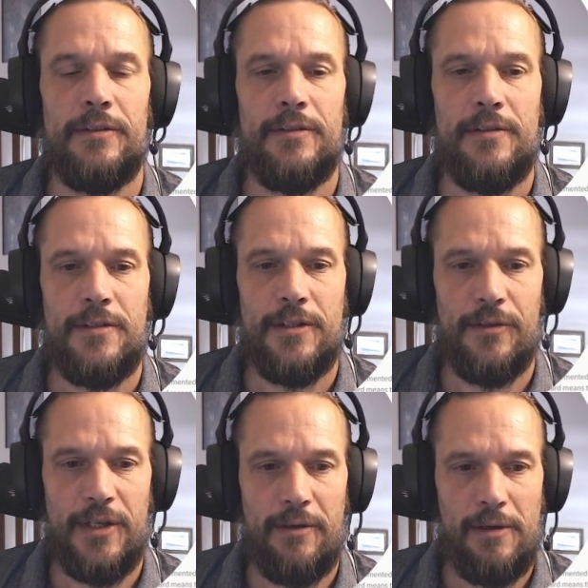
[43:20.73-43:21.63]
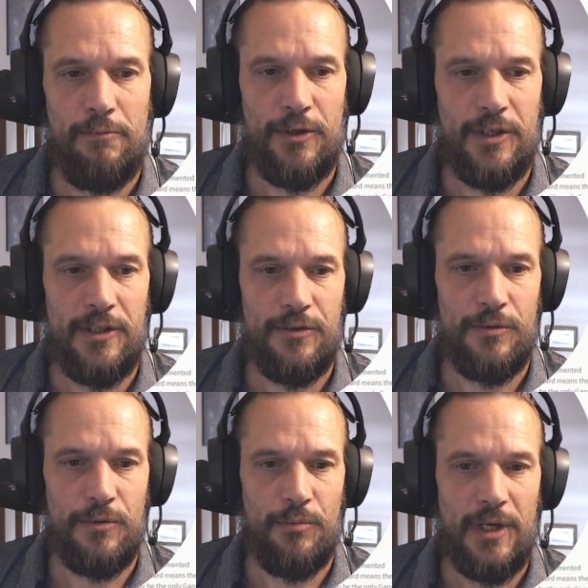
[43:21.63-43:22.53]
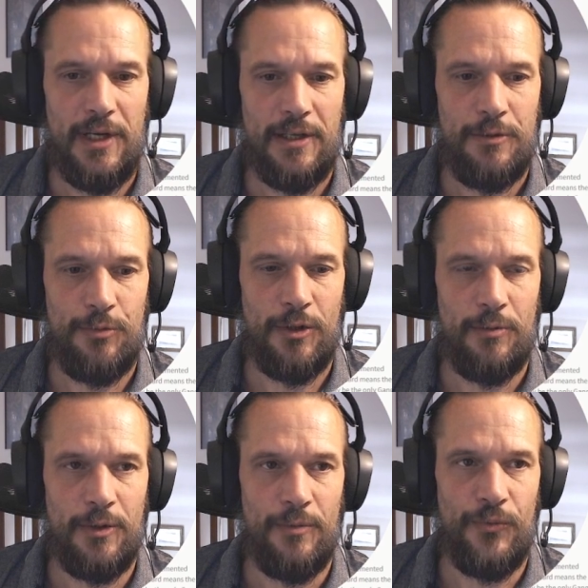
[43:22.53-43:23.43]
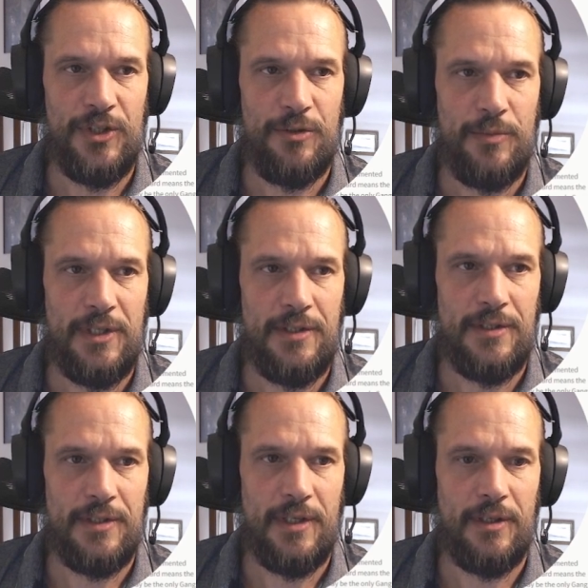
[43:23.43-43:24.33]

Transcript: So there I run into my next problem, which means,